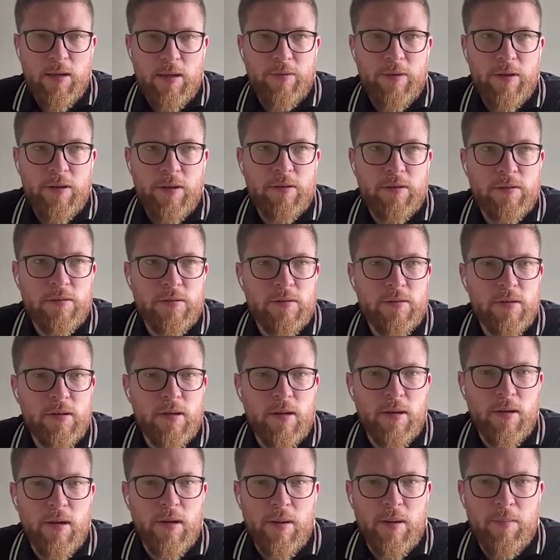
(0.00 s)
that we live
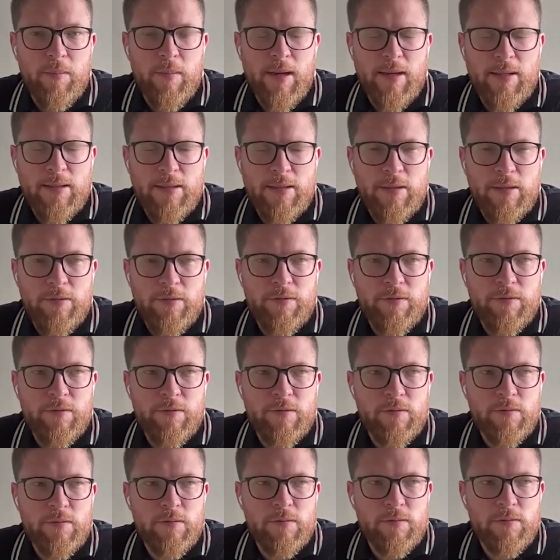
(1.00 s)
in a
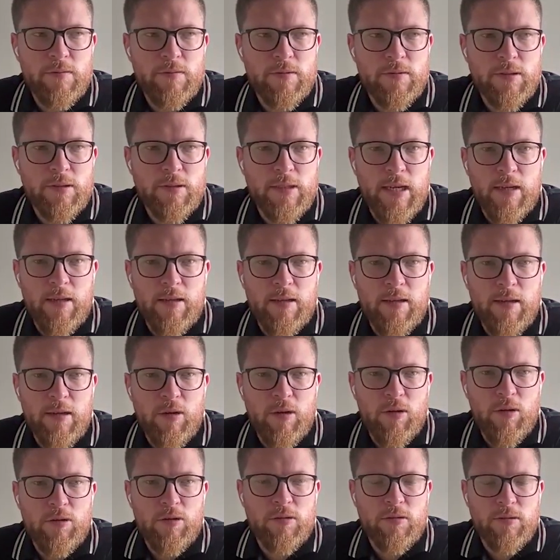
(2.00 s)
massive
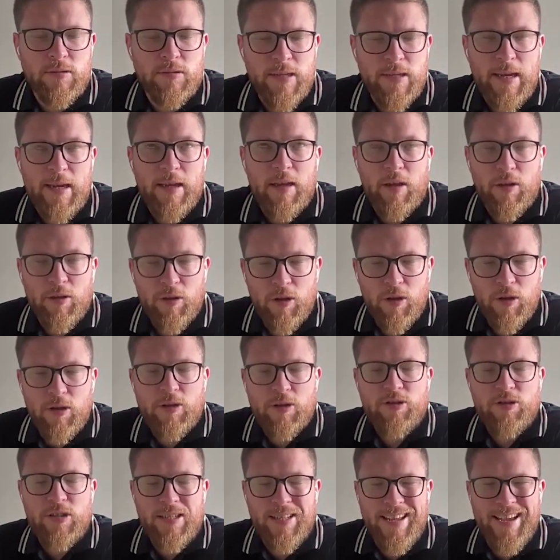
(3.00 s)

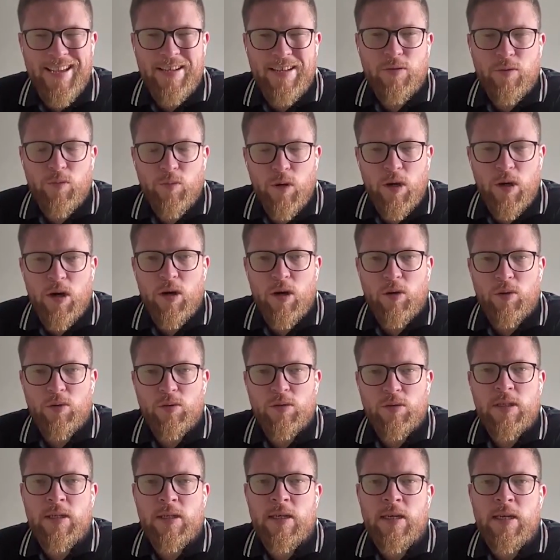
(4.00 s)
technology-led
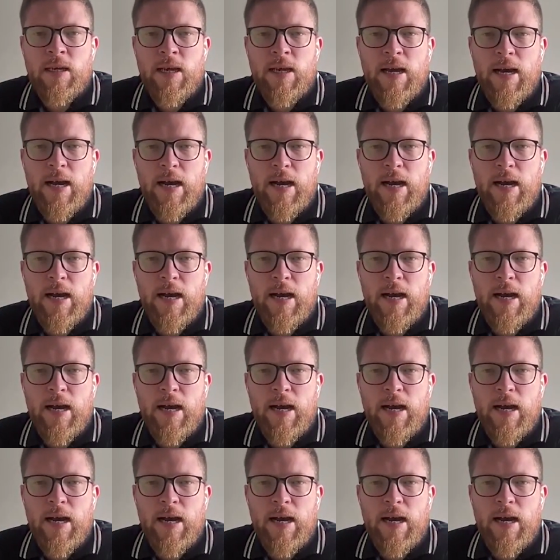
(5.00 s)
world.